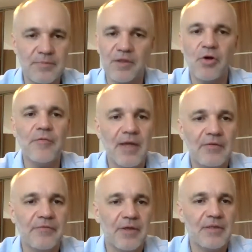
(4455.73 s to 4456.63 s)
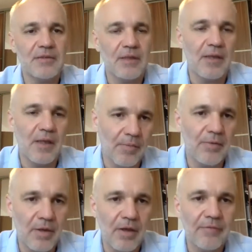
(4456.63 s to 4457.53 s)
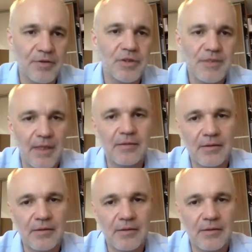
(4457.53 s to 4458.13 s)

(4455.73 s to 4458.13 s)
but go ahead first and then maybe I will just add.